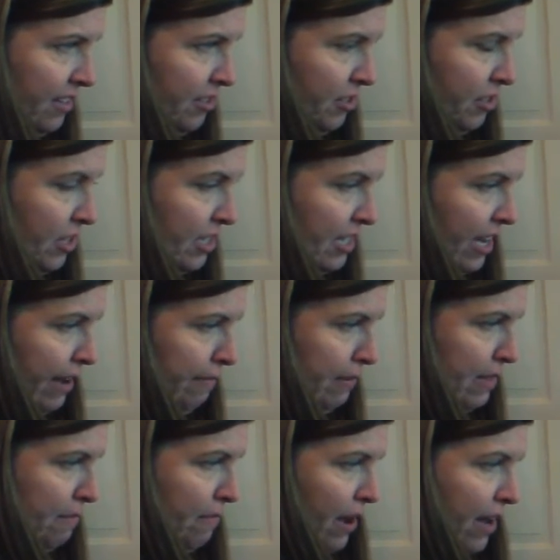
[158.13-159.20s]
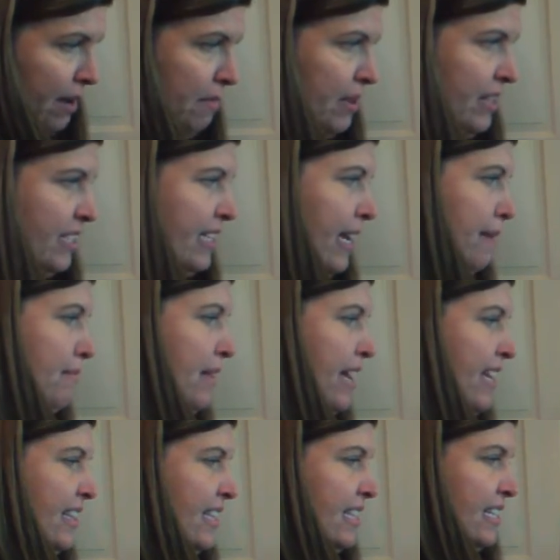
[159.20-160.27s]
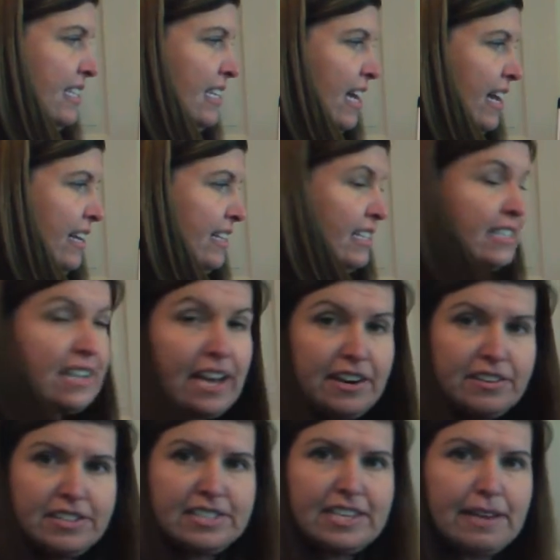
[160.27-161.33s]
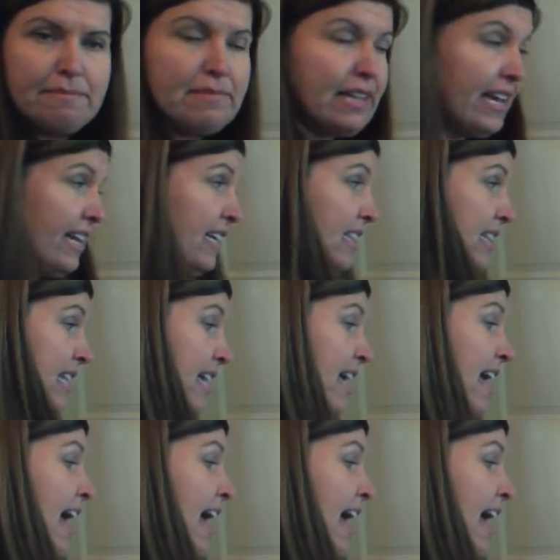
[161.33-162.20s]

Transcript: So the top and the bottom are the same length, and the side are the same length.